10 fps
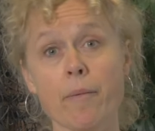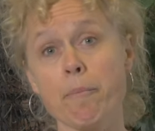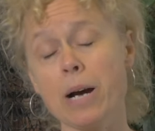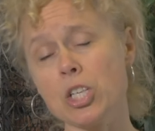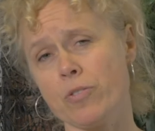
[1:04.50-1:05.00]

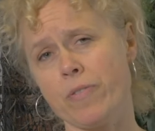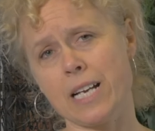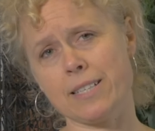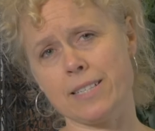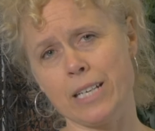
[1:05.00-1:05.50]
much
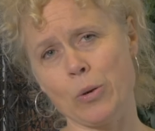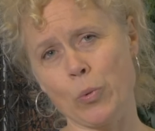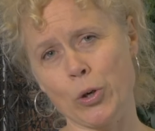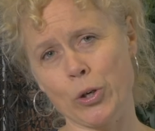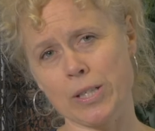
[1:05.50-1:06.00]
faster
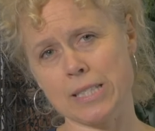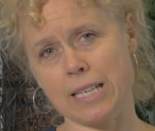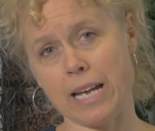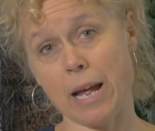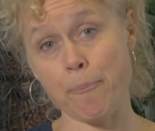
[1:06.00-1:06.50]
networks
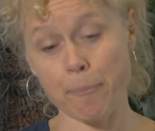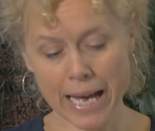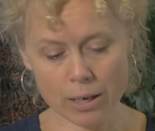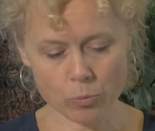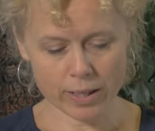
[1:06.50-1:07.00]
and
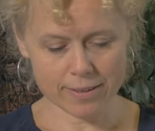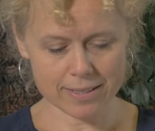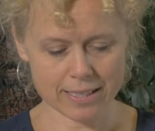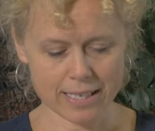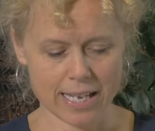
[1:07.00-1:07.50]
bandwidths,